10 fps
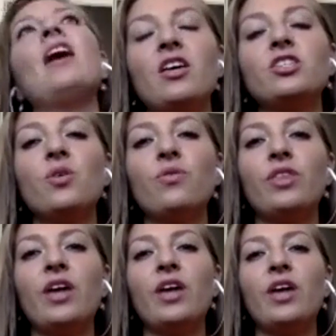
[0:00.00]
So
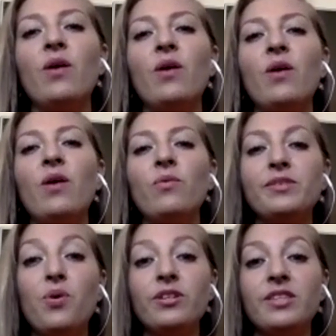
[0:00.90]
that was
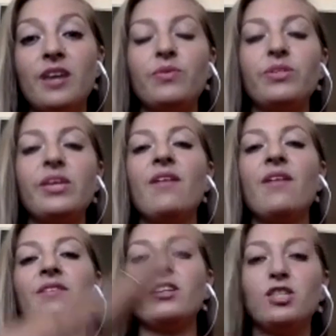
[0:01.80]
important to them.
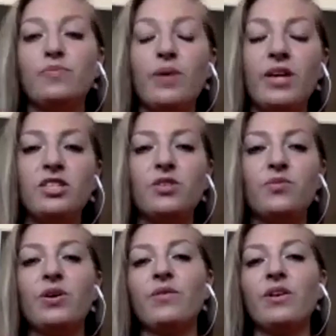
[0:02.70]
Vegetables, having
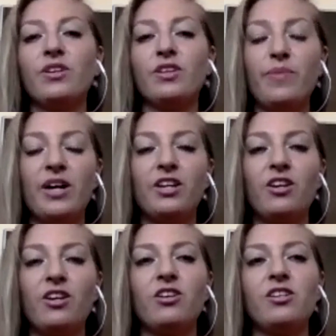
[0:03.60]
space to run around in the
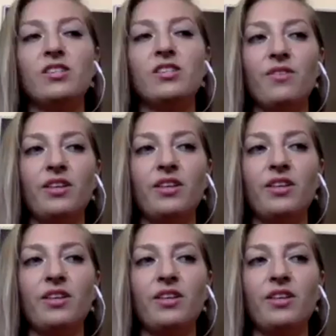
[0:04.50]
backyard and stuff like that.
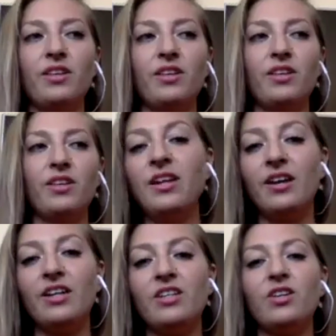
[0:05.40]
We used to outside a
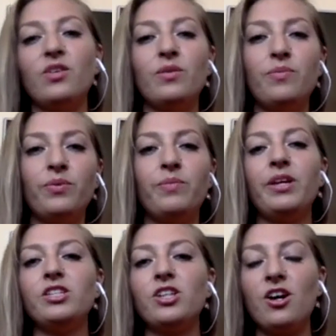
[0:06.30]
lot. We'd play
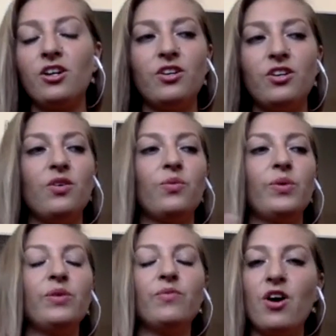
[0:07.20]
soccer or we'd
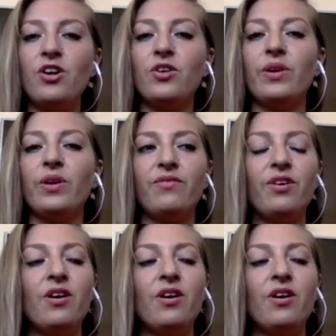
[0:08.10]
run or whatever.